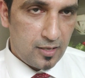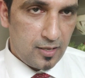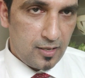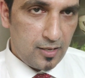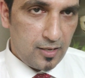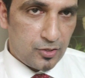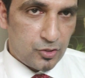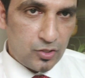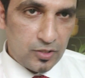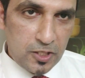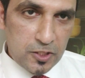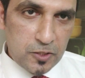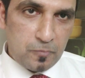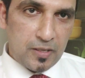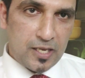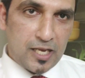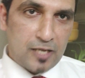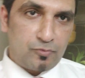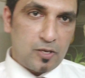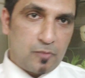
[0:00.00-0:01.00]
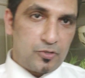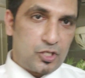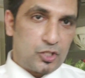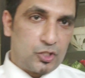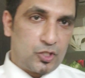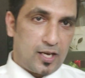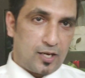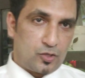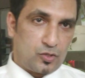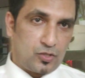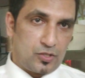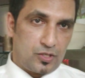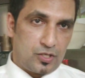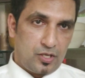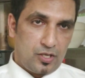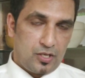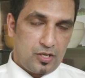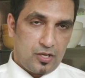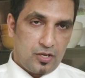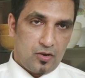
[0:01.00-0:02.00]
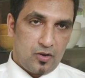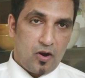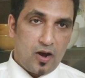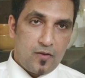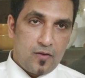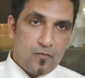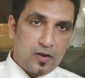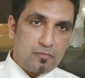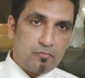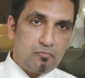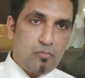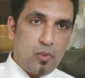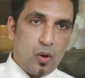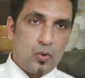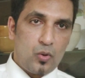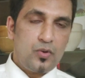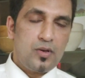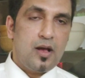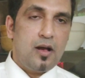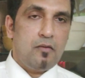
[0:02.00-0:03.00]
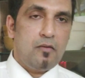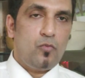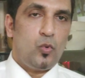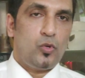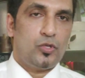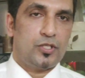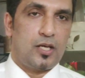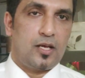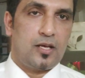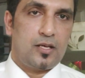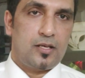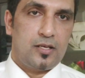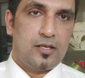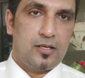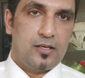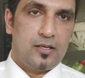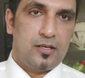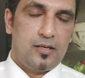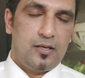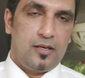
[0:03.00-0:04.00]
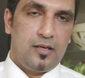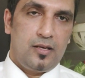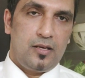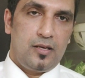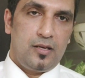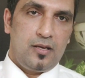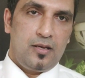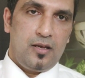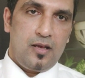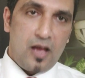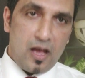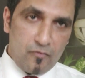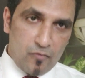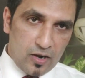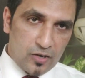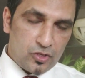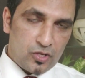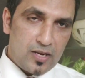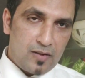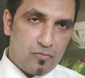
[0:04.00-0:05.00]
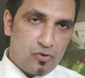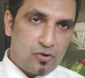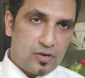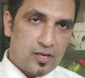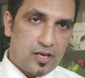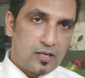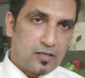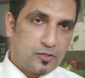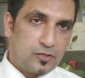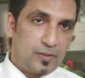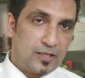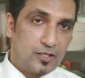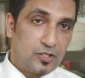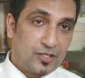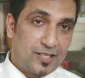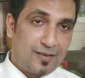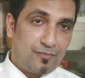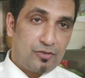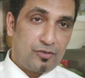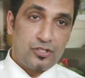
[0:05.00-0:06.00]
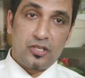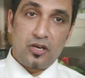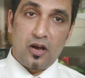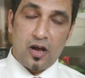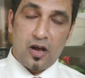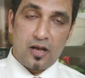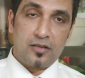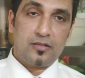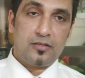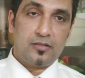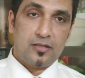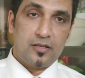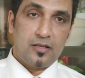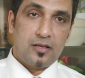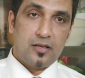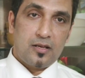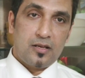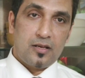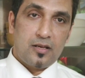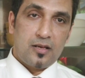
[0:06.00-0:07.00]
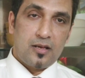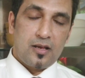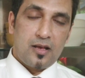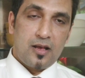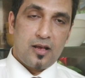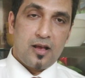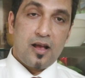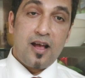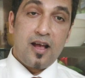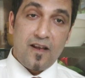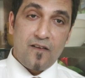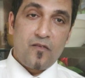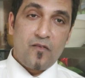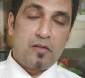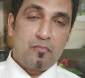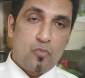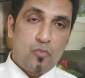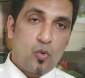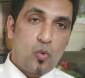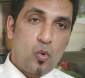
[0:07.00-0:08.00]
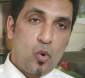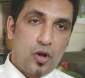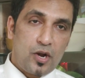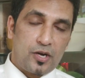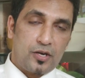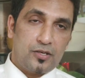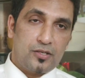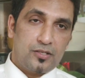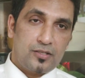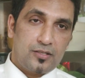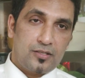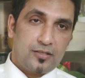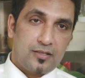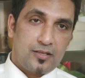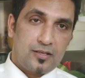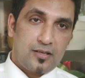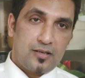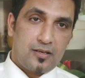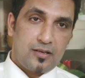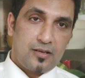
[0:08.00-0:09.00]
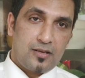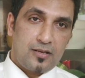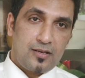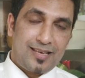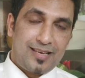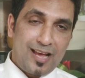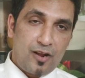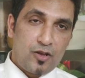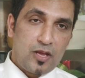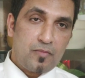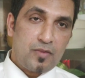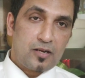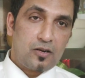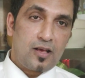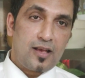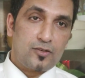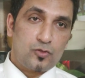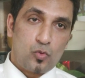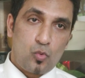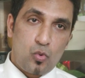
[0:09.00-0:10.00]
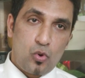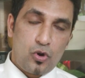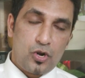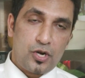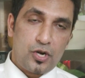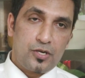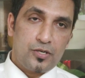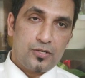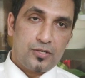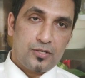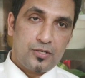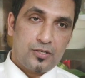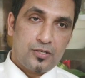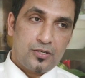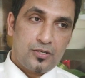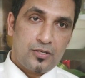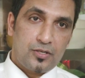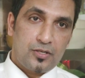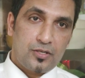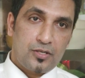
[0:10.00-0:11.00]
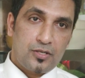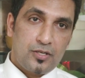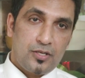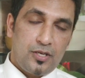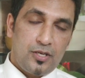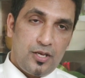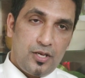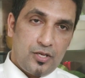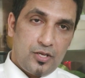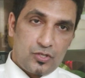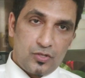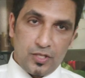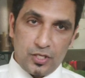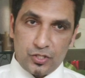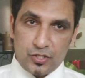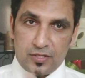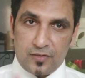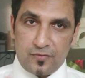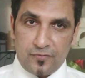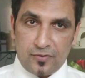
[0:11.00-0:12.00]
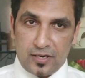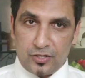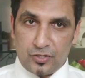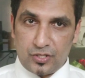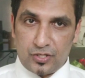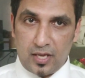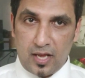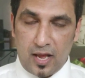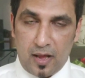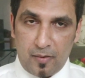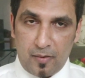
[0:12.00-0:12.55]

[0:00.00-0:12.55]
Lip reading: So this becomes a British accent. I want more water. And whereas an American speaks the same way, John, I want more water. Can you give me a glass of water? So this difference, I'm